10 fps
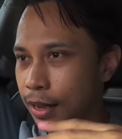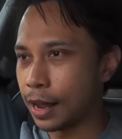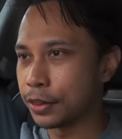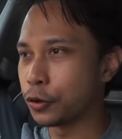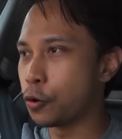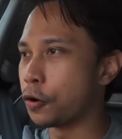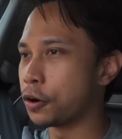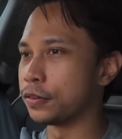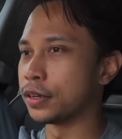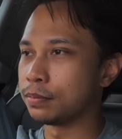At the core
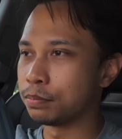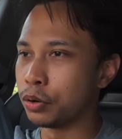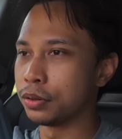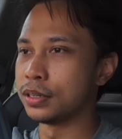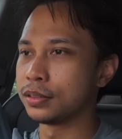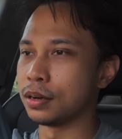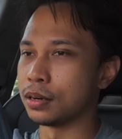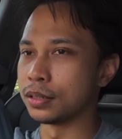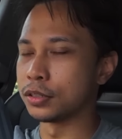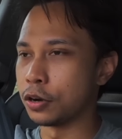of it, both these
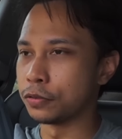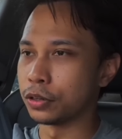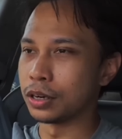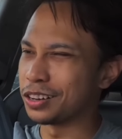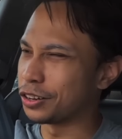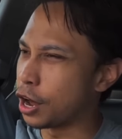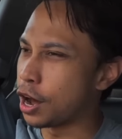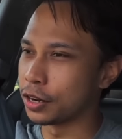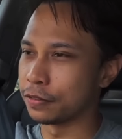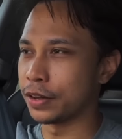cars offer a
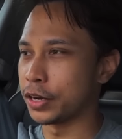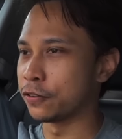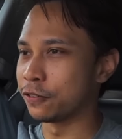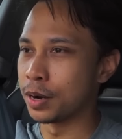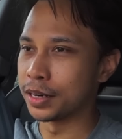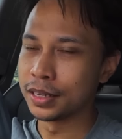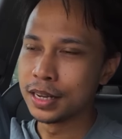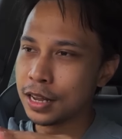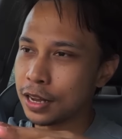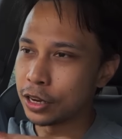lot of value for money,
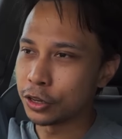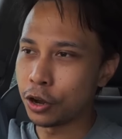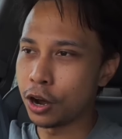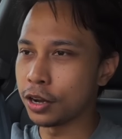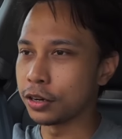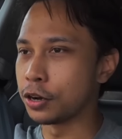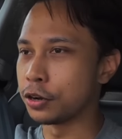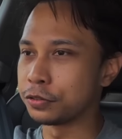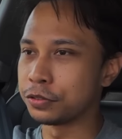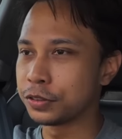a lot
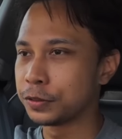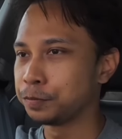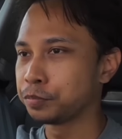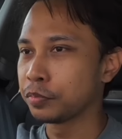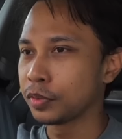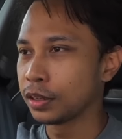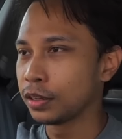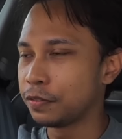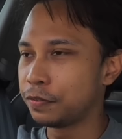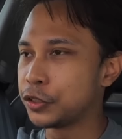of
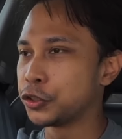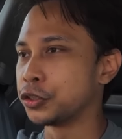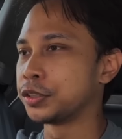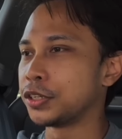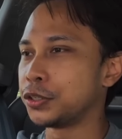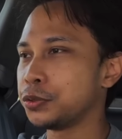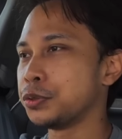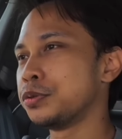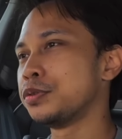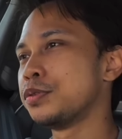features that
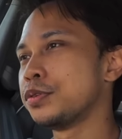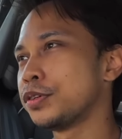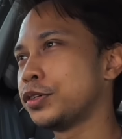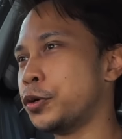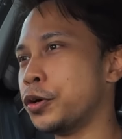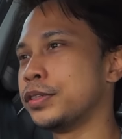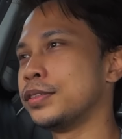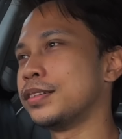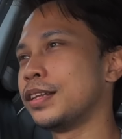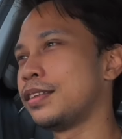you
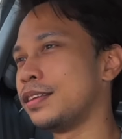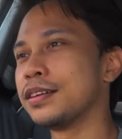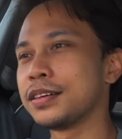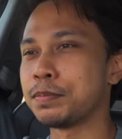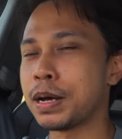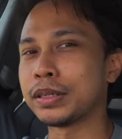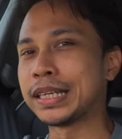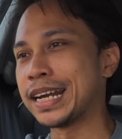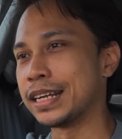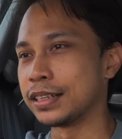couldn't think about
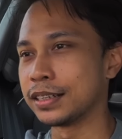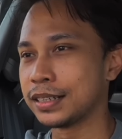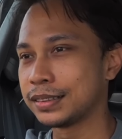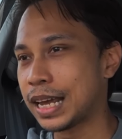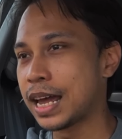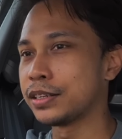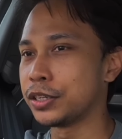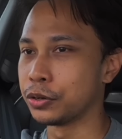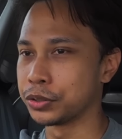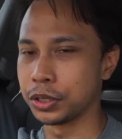getting ten
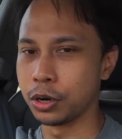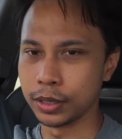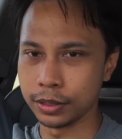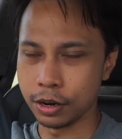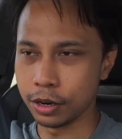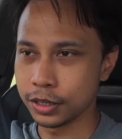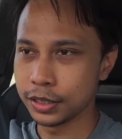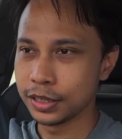years ago in a car.